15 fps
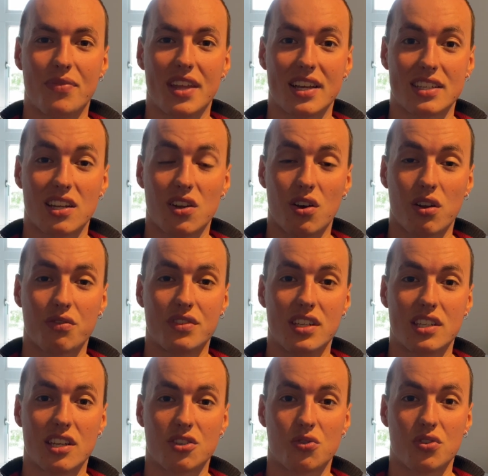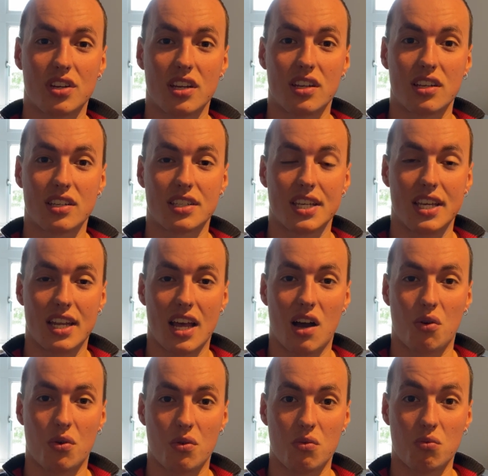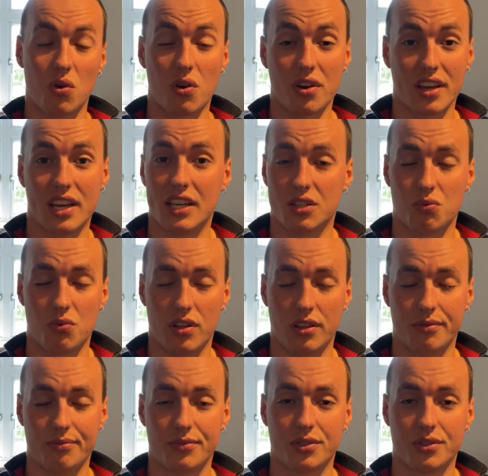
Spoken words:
there's a lot of these estrogenics in our water as well.